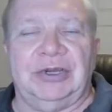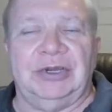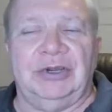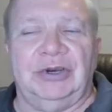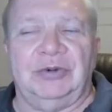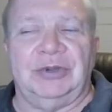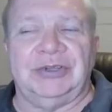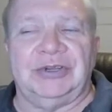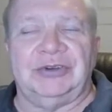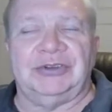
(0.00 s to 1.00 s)
known
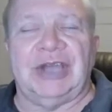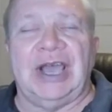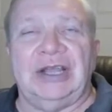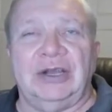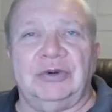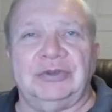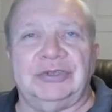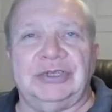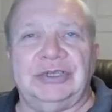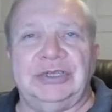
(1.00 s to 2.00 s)
as our silos.